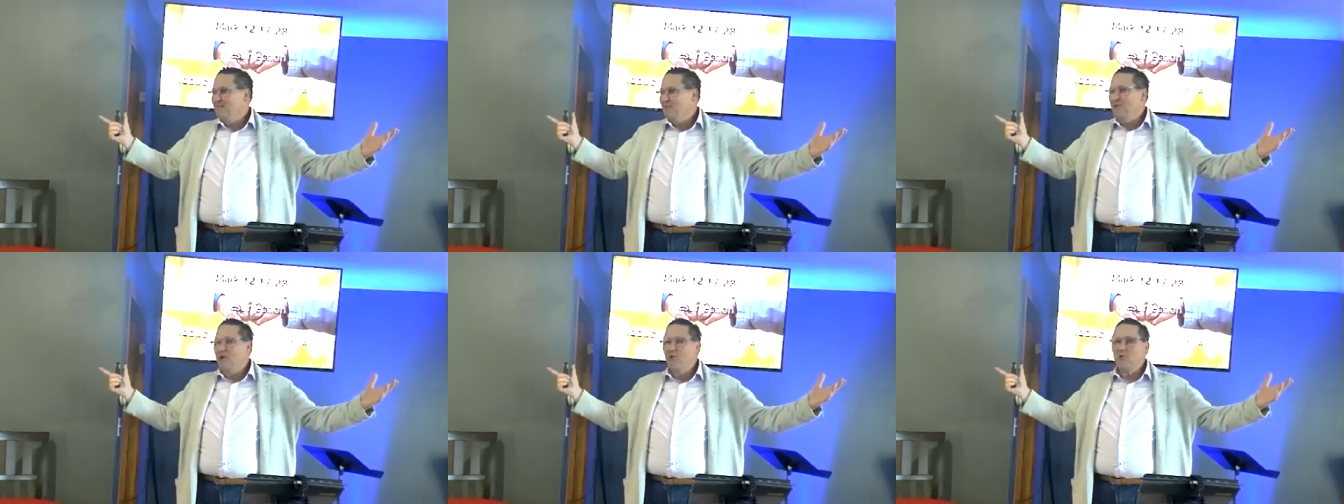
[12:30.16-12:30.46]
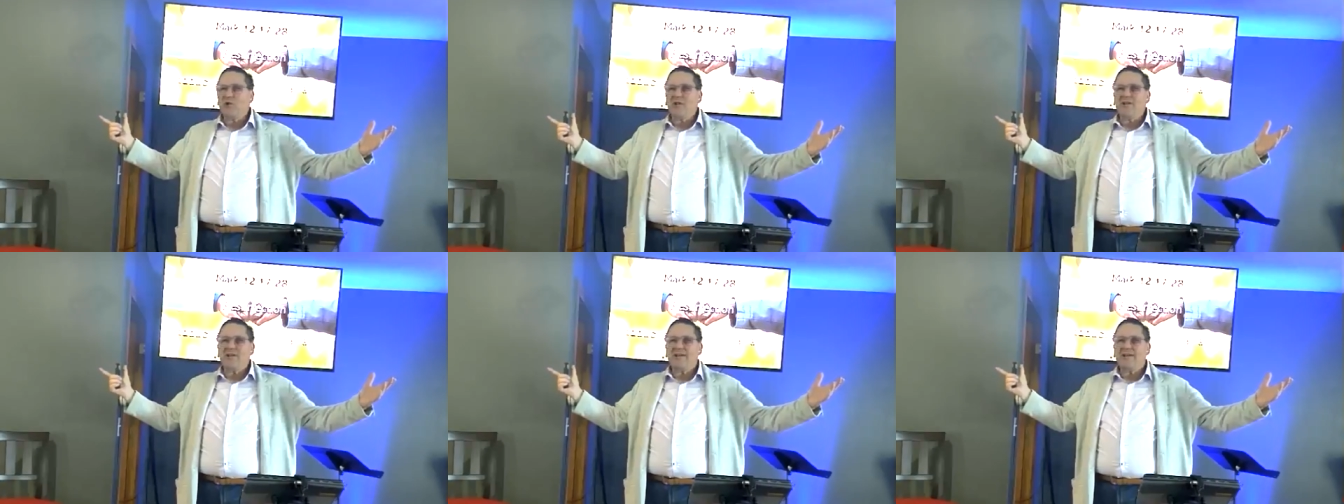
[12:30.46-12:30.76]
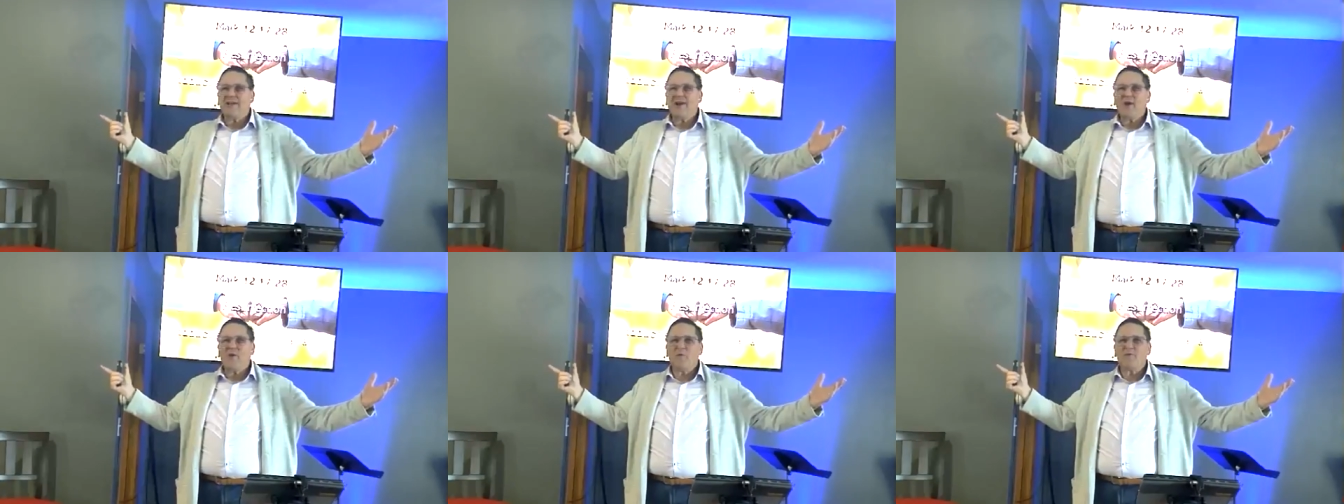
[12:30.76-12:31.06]
Do they
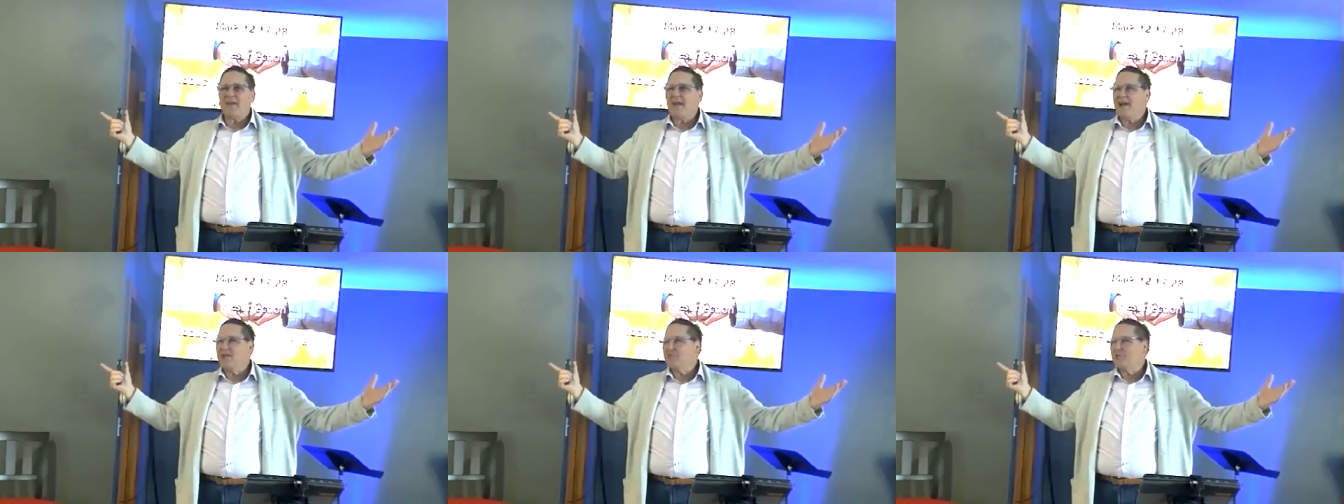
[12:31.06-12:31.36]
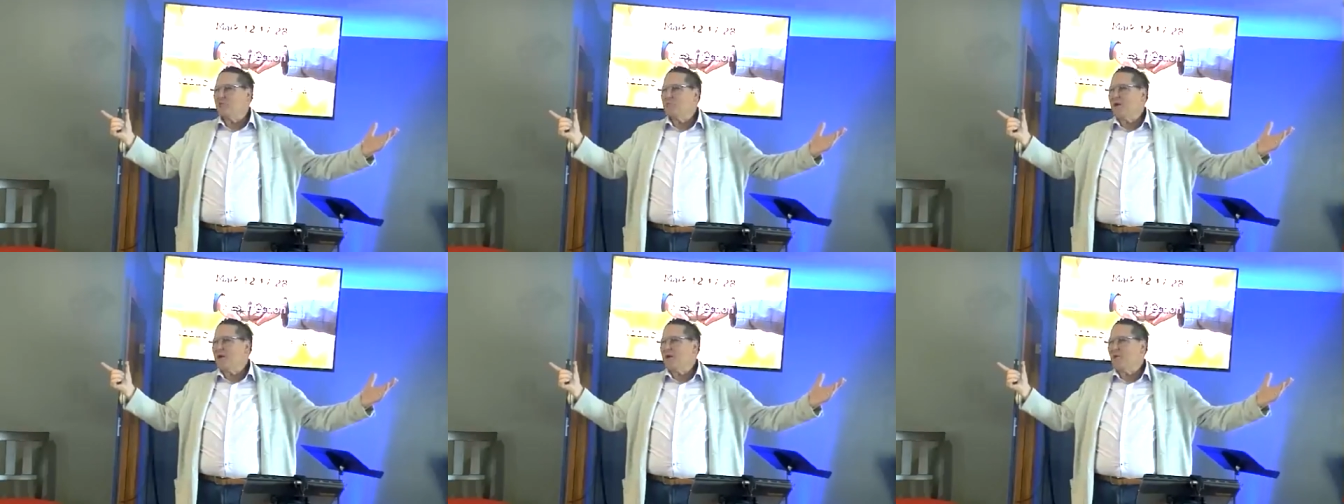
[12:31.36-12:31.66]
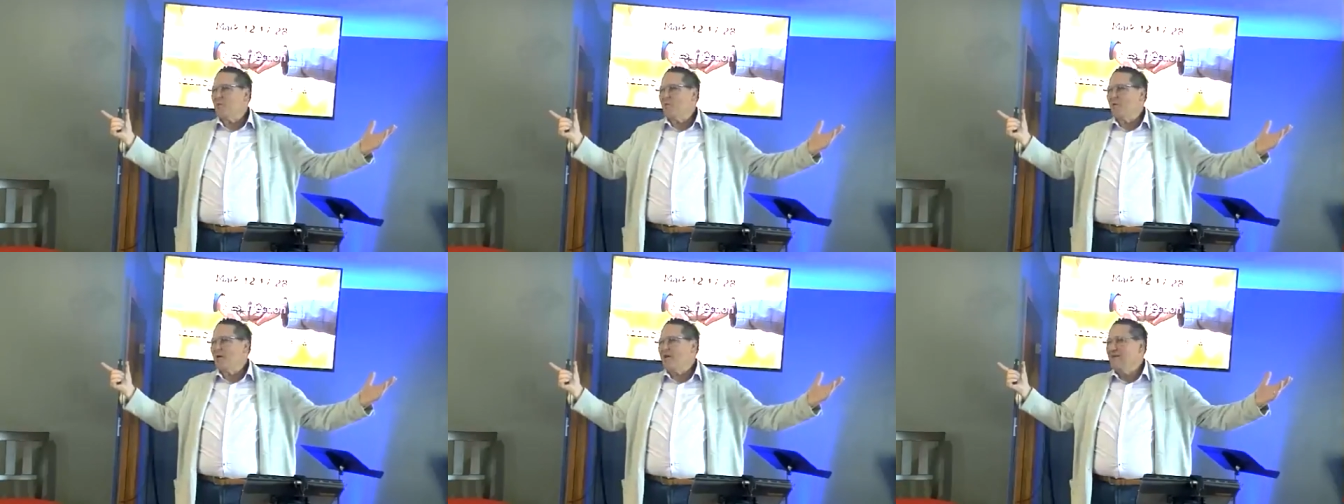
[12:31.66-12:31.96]
really care what the answer,
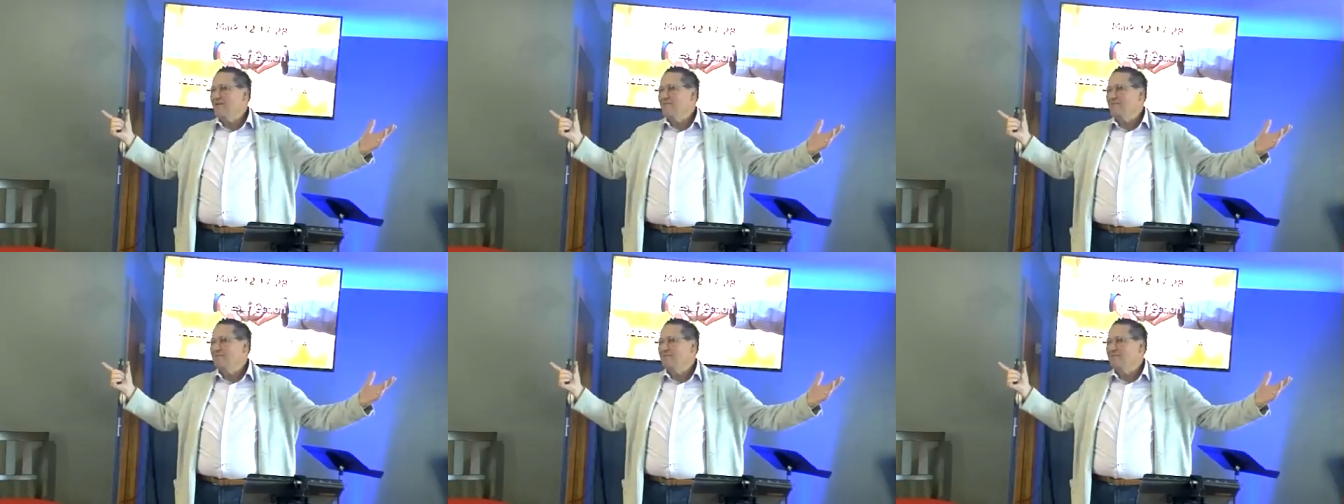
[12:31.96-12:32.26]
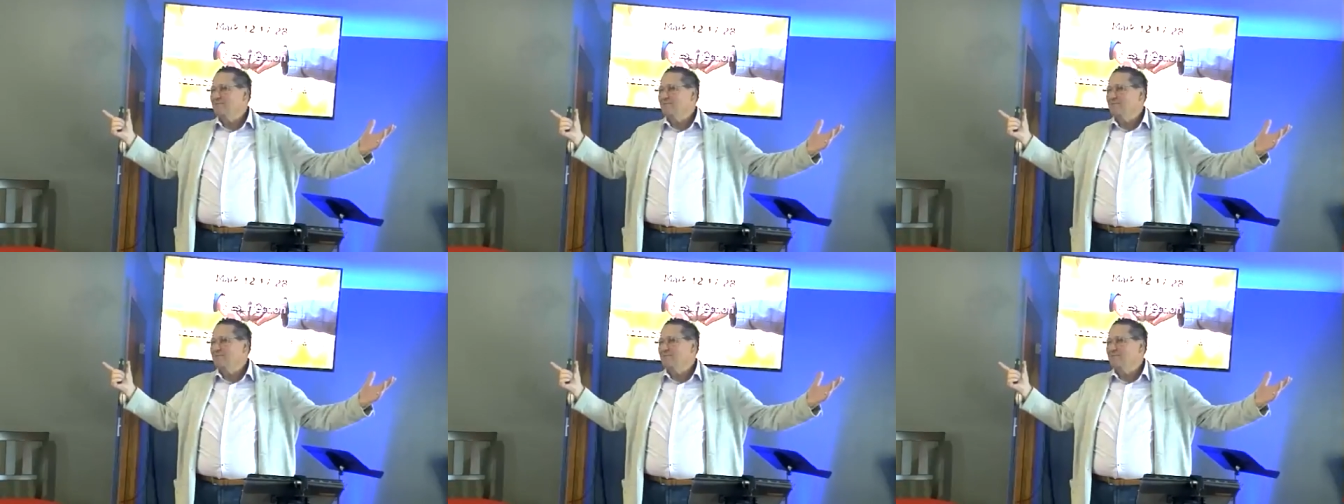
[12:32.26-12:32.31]
by the way?